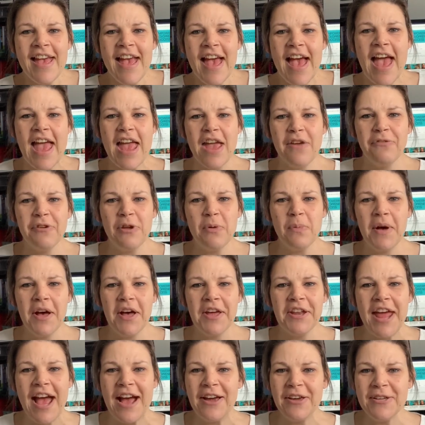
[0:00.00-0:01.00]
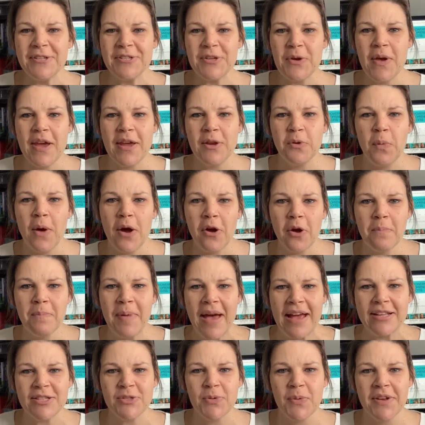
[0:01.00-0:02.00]
Hey everyone, how you doing? Welcome
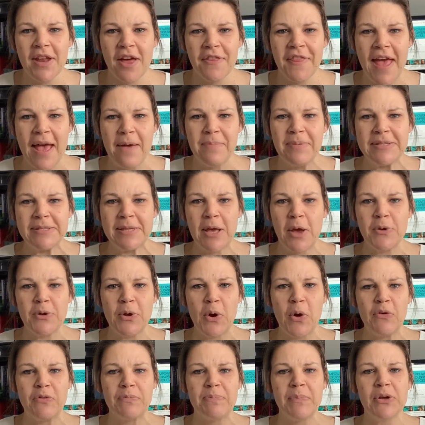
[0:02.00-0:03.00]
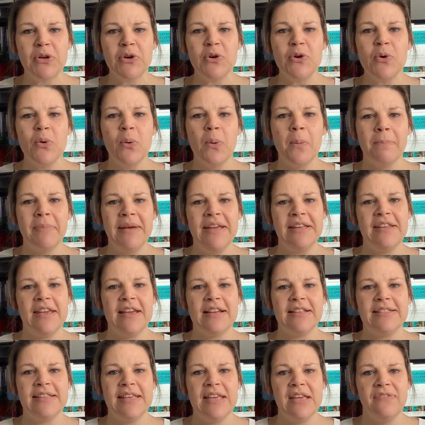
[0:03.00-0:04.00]
back to another episode of McCall
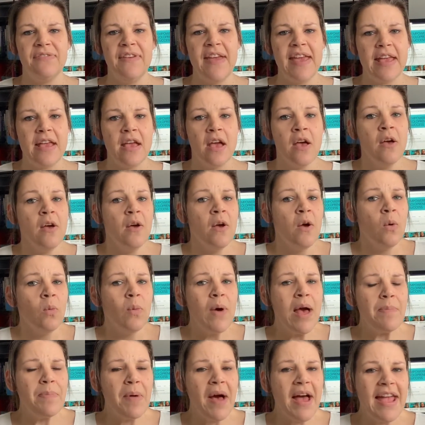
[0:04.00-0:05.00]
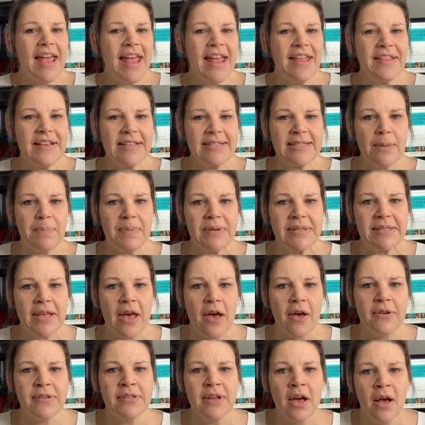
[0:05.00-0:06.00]
Media TV, whereby in this
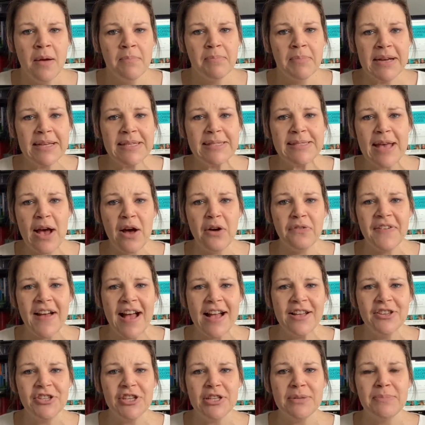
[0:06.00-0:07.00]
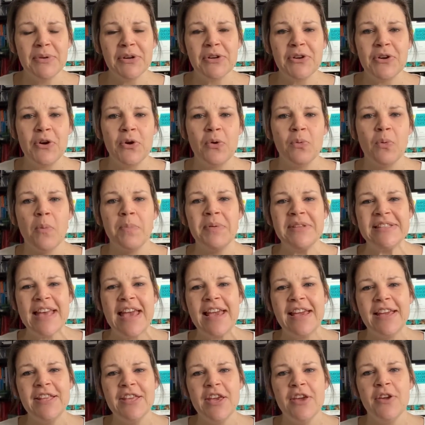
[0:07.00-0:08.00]
episode, myself, Angela McCall, will be
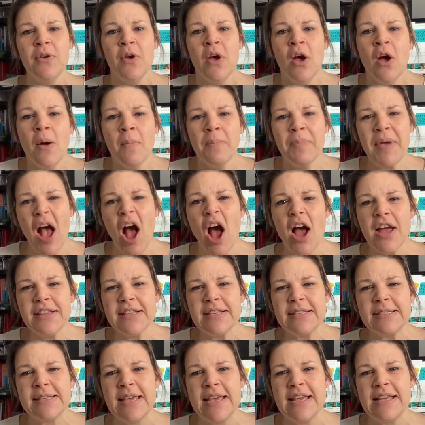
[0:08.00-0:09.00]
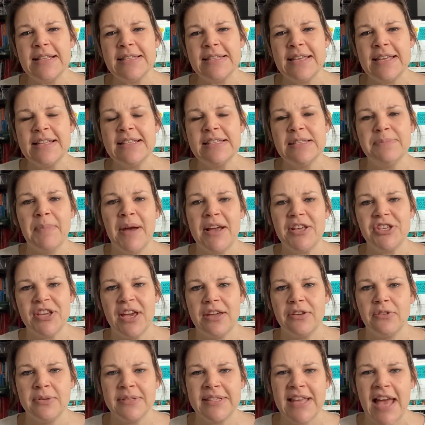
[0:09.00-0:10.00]
taking you behind the scenes into my
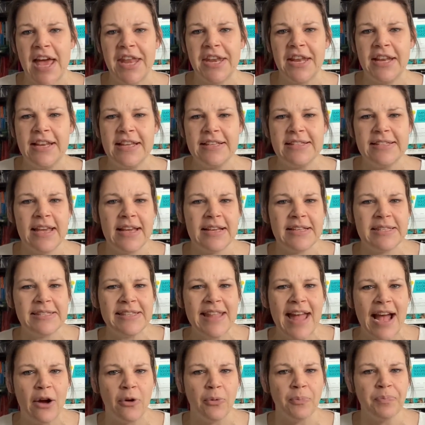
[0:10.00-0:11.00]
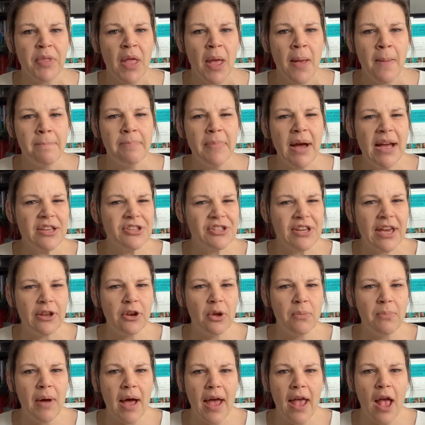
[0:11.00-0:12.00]
channel's analytics. Now, my
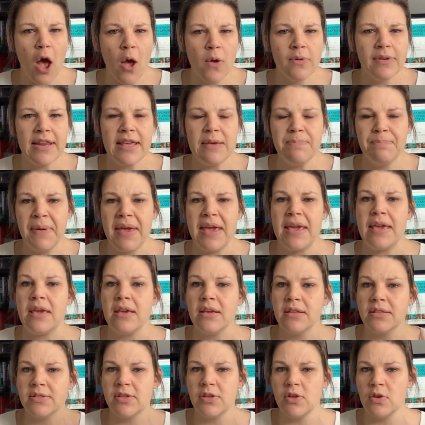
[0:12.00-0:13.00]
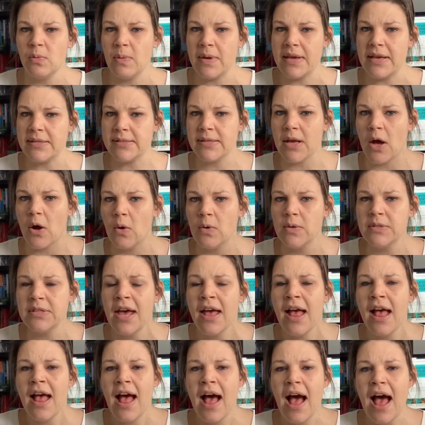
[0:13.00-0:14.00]
channel might only be 2 weeks old,
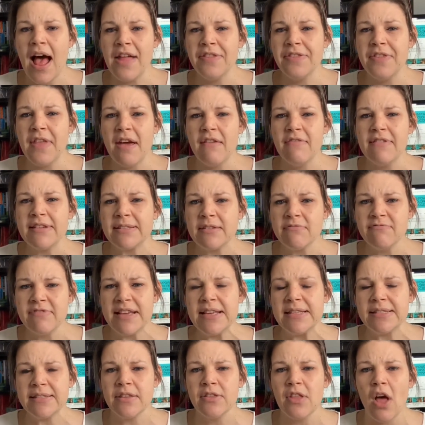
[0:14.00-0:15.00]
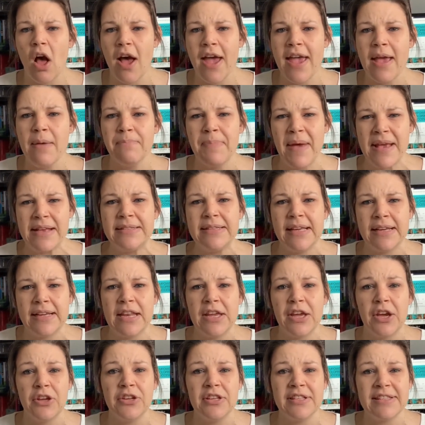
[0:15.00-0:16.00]
and there is a reason that I am basically
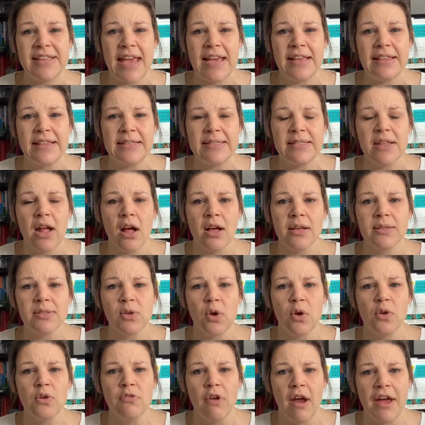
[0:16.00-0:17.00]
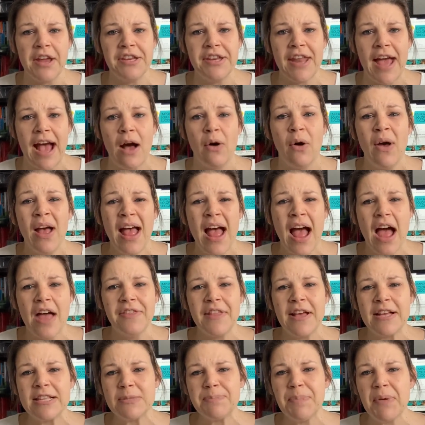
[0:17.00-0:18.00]
going to take this task on right now, and
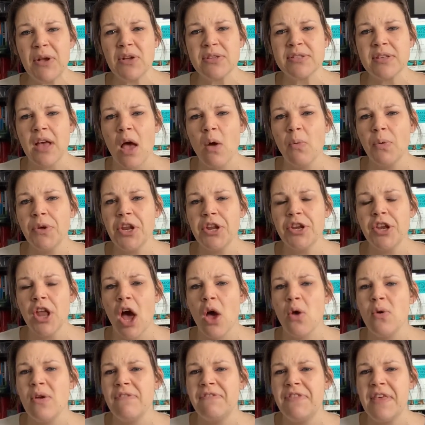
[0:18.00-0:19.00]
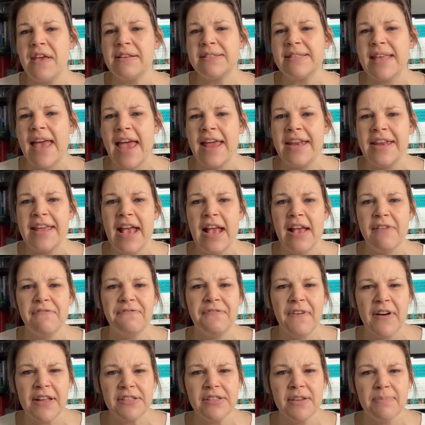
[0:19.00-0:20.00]
that's because I want to know if there's any
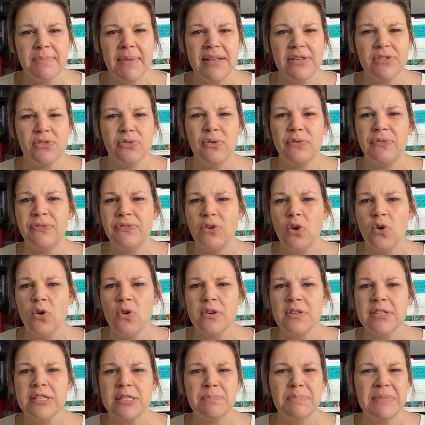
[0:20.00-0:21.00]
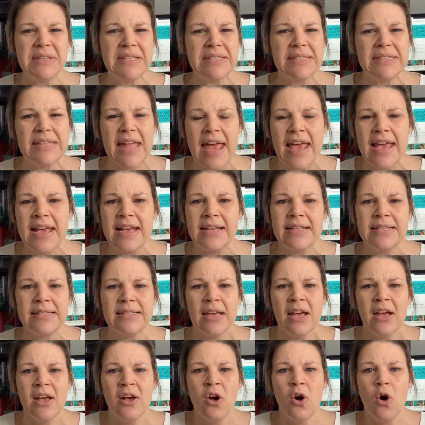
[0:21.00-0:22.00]
fundamental flaws, mistakes,
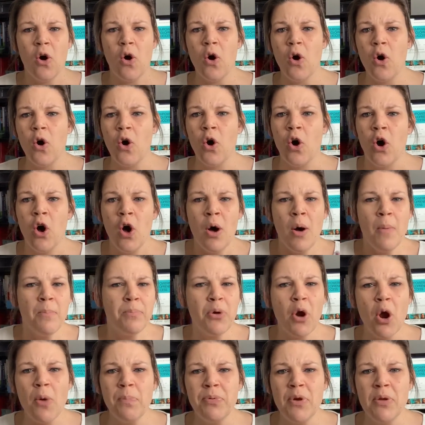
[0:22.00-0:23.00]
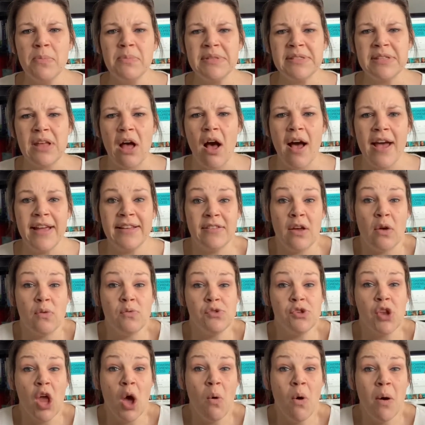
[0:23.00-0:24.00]
or problems that I don't
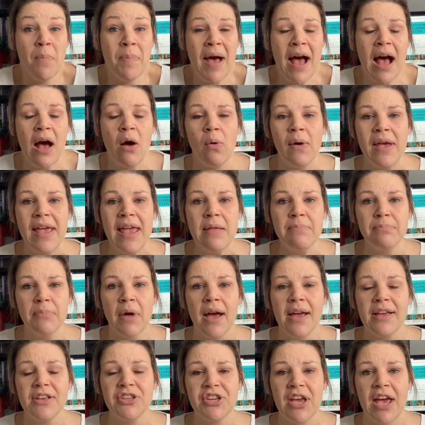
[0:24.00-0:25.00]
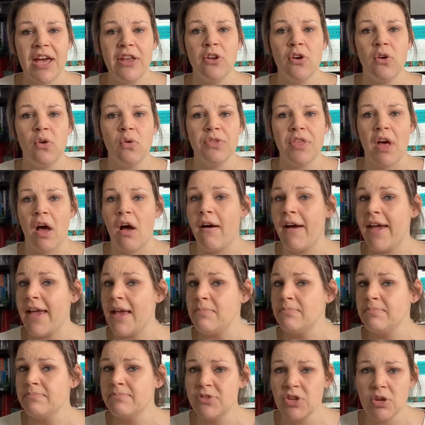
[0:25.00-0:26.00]
know about in my channel that I
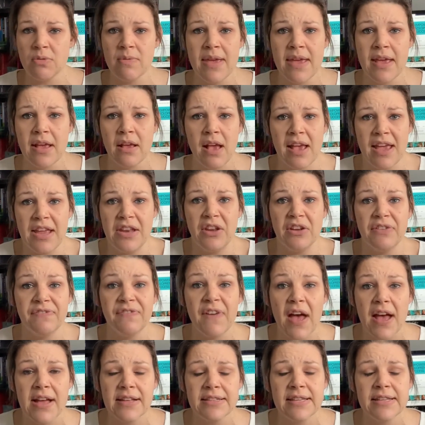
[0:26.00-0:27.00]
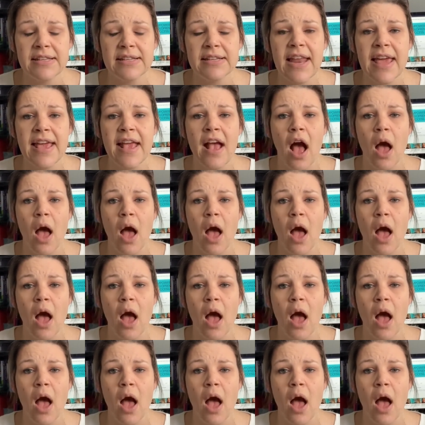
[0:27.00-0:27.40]
am doing inadvertently.